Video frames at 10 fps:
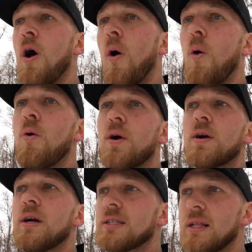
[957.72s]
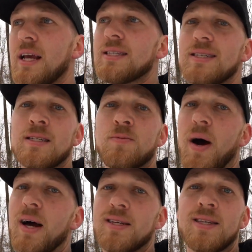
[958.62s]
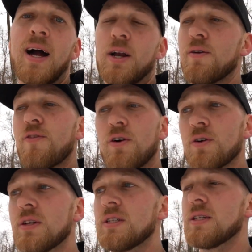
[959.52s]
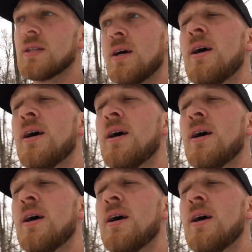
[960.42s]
or it's a late season spot. It's not good for early season.